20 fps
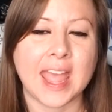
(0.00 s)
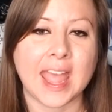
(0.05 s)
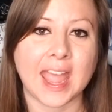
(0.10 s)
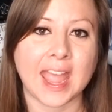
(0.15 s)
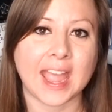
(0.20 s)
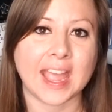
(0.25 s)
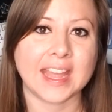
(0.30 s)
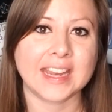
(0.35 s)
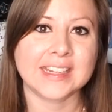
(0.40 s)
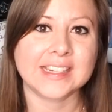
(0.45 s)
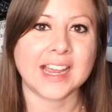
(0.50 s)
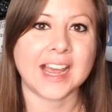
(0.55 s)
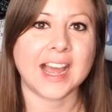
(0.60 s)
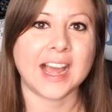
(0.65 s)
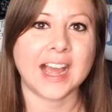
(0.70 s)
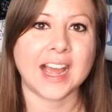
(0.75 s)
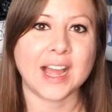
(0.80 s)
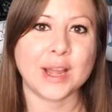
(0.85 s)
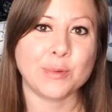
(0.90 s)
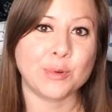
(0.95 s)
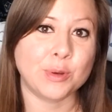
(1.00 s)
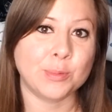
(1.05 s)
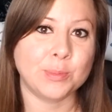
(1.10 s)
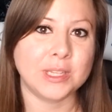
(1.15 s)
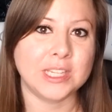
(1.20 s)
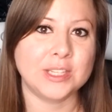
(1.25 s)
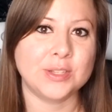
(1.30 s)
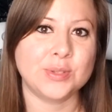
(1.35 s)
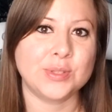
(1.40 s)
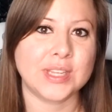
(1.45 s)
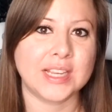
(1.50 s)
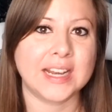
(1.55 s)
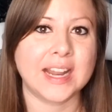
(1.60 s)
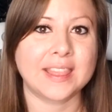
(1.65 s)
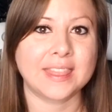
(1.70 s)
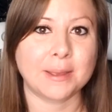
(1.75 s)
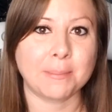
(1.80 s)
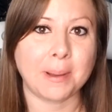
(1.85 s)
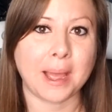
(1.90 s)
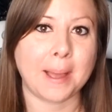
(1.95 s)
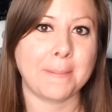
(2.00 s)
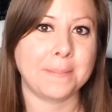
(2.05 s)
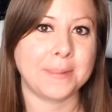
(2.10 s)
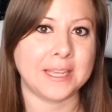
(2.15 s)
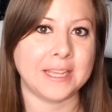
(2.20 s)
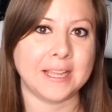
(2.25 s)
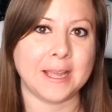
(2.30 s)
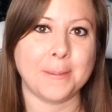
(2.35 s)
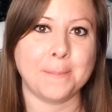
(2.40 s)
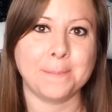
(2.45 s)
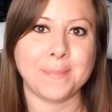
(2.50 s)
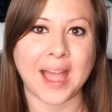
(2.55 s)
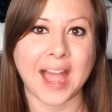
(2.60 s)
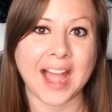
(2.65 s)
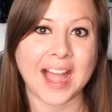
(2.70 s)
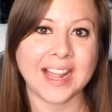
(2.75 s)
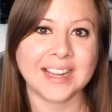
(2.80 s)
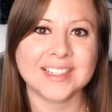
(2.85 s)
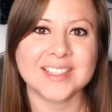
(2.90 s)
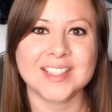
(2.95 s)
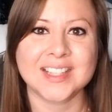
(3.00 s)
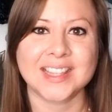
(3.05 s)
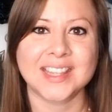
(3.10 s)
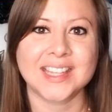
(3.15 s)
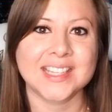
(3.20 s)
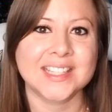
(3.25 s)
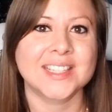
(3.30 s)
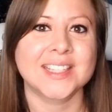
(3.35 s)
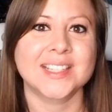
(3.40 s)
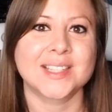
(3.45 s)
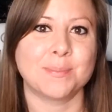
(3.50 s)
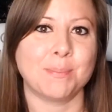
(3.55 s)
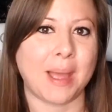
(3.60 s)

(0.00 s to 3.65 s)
and I will be using the puppy Max. This is